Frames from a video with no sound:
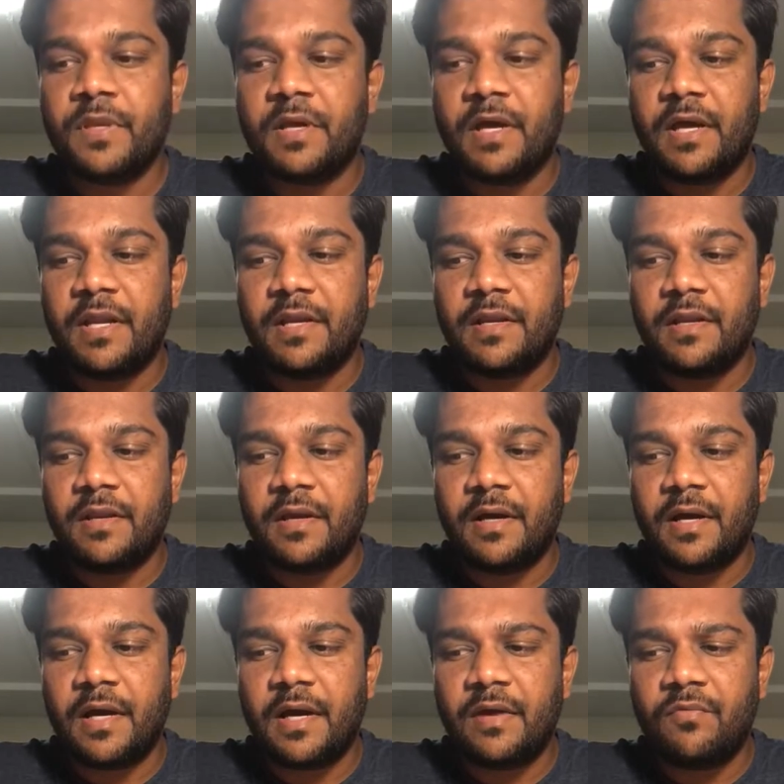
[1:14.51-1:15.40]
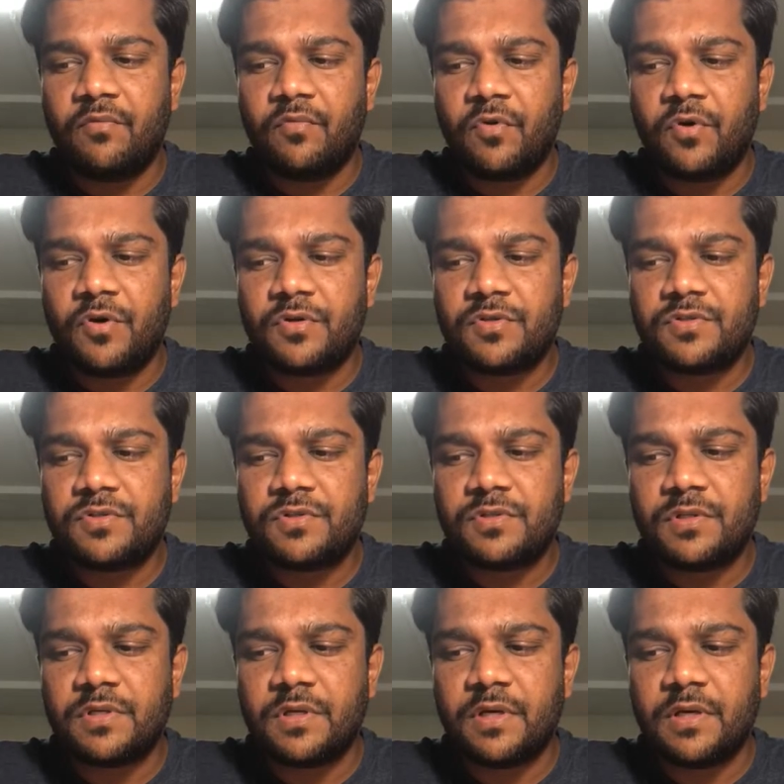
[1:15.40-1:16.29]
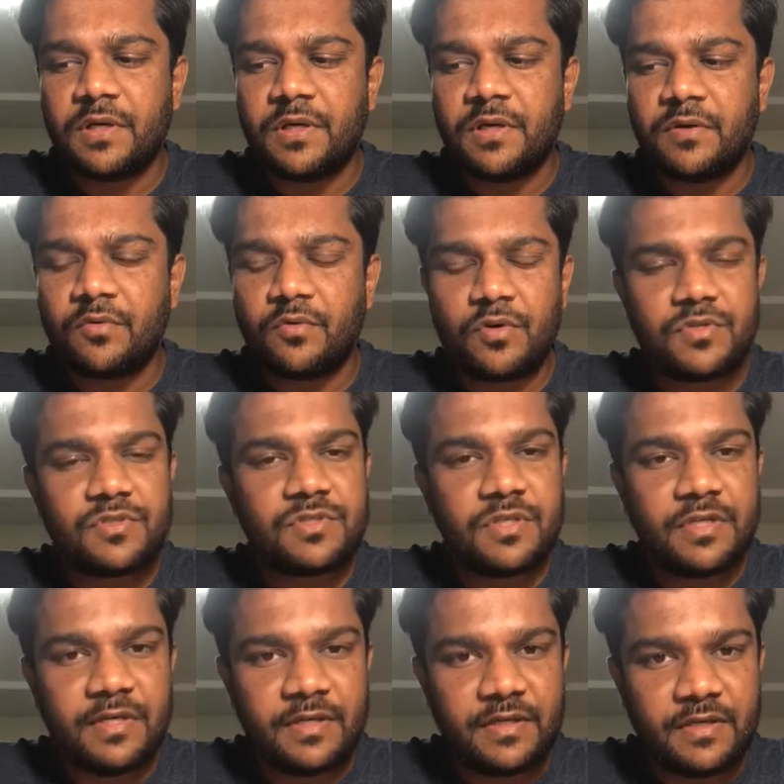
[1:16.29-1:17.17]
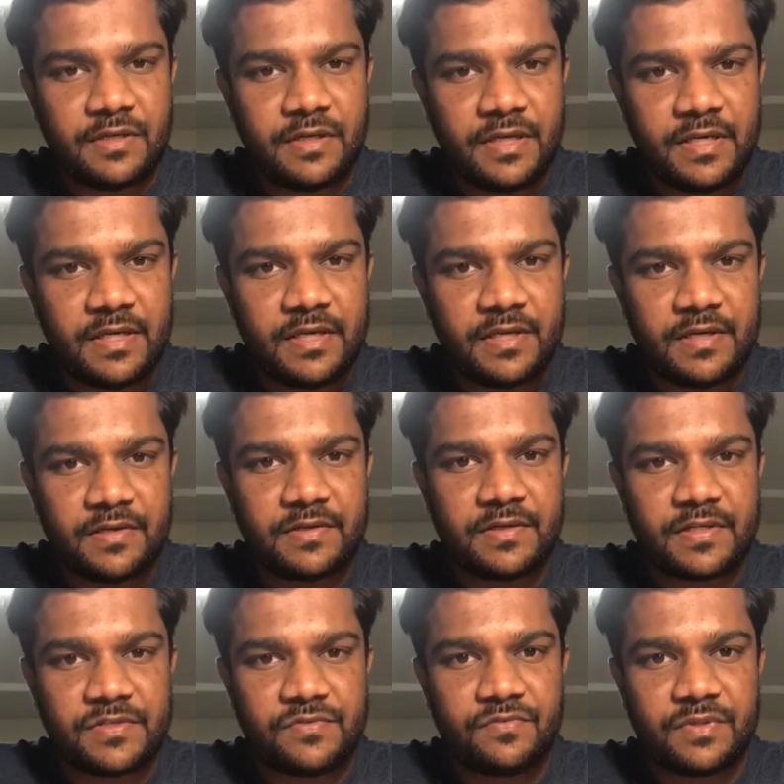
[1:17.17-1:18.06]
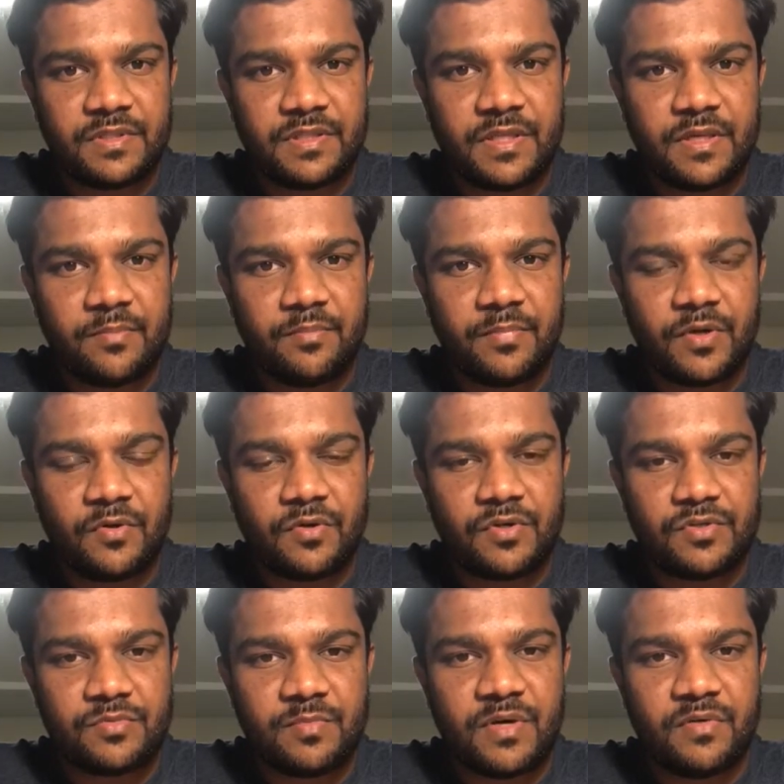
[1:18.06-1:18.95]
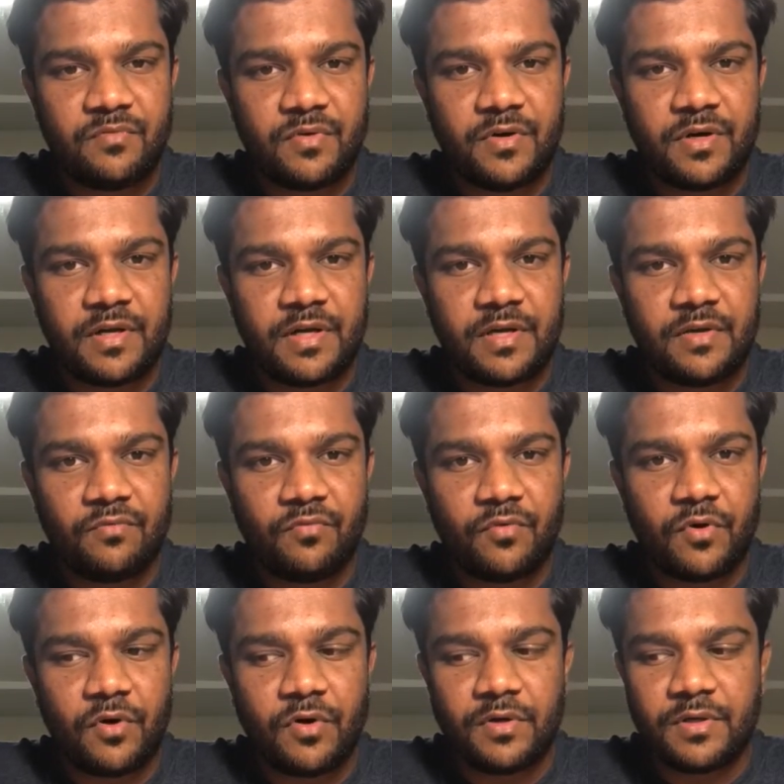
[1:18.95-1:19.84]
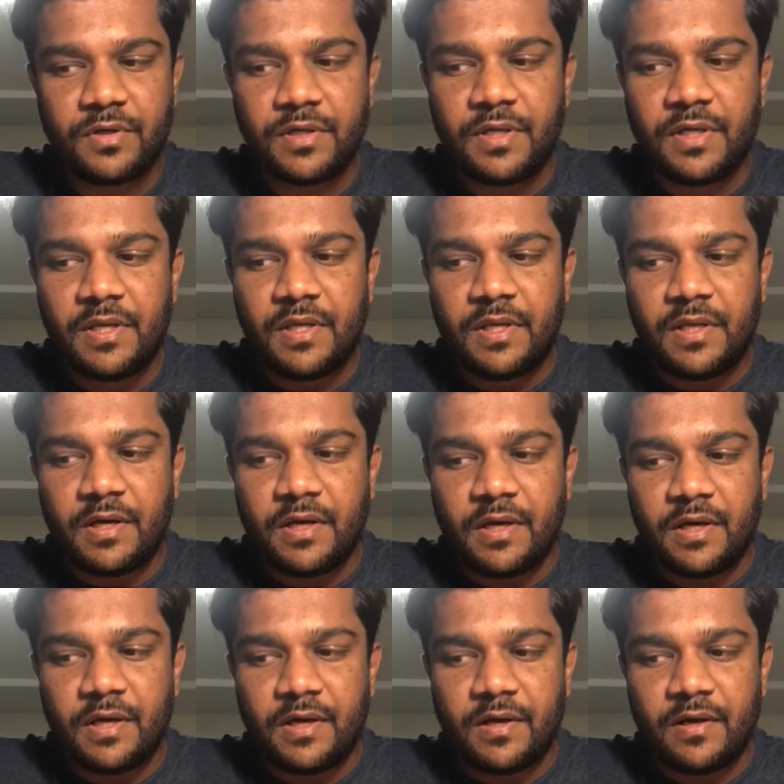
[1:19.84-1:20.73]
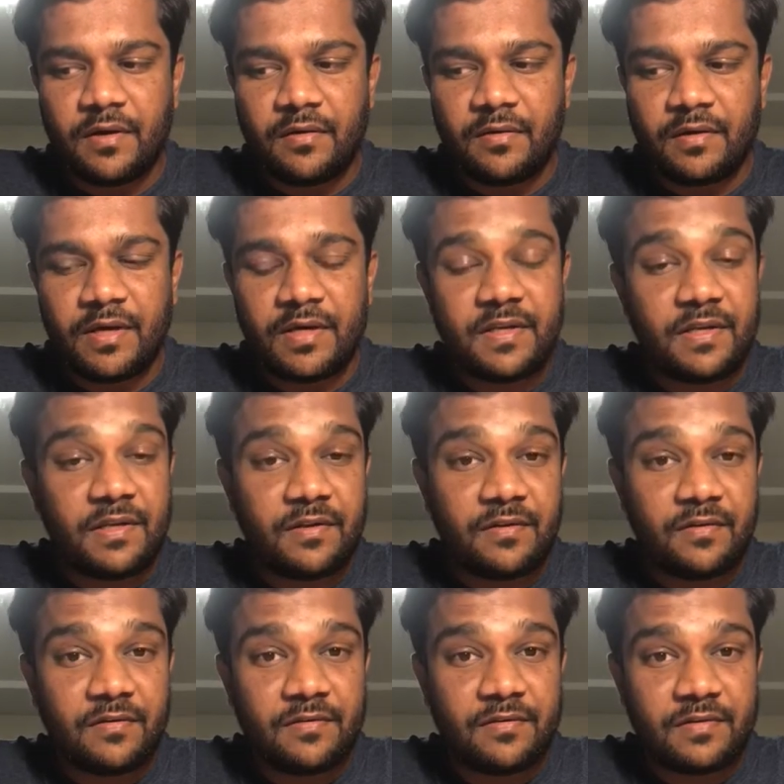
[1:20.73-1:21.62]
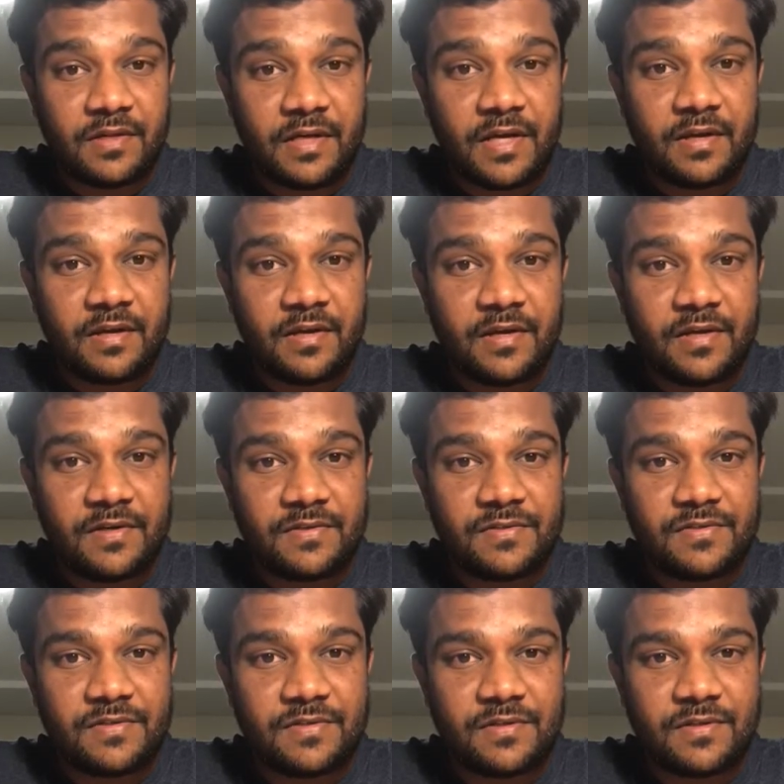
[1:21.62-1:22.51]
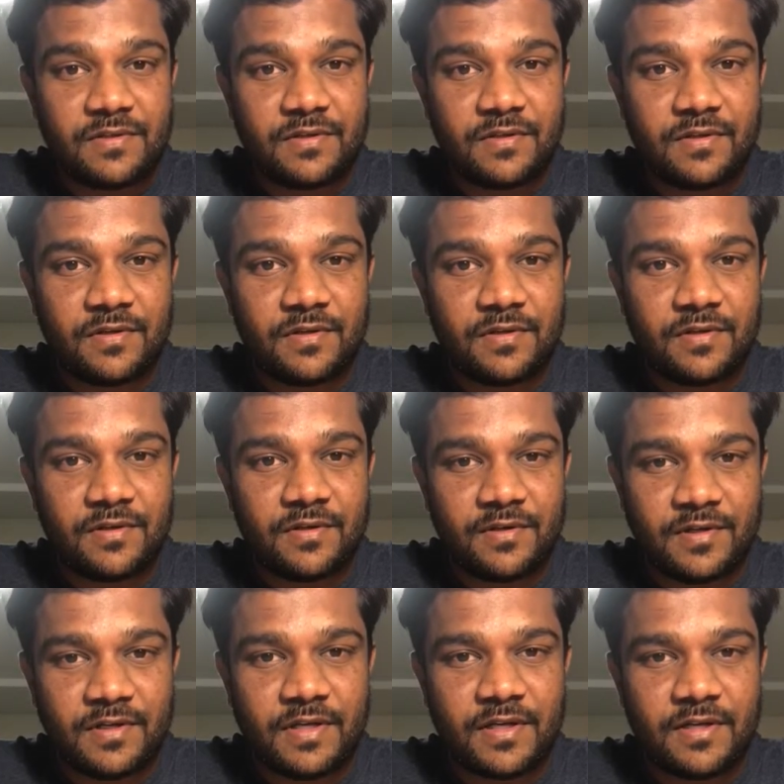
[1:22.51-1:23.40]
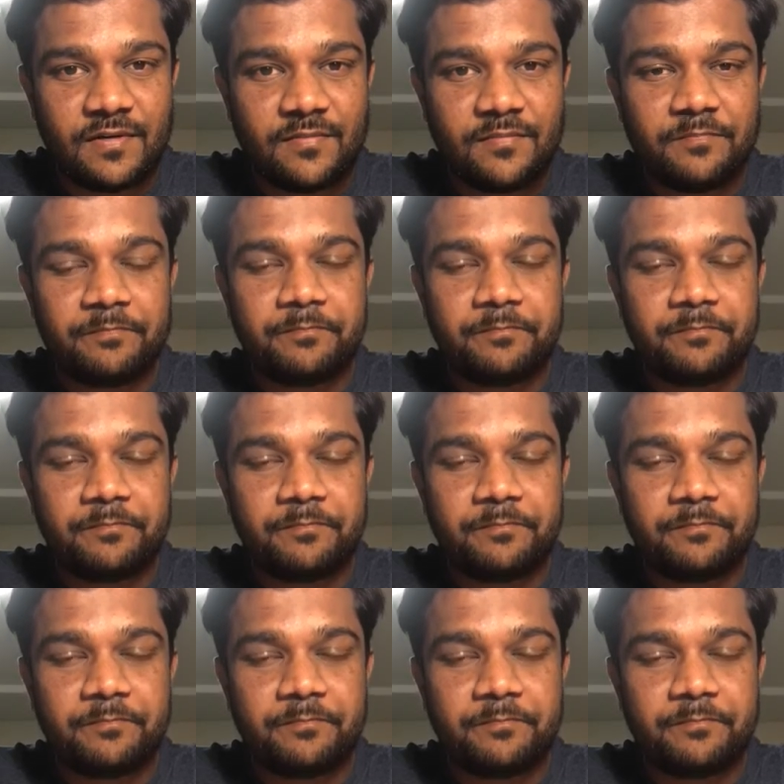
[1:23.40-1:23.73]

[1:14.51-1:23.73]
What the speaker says: And I was constantly in touch with them because my work involved getting targets done,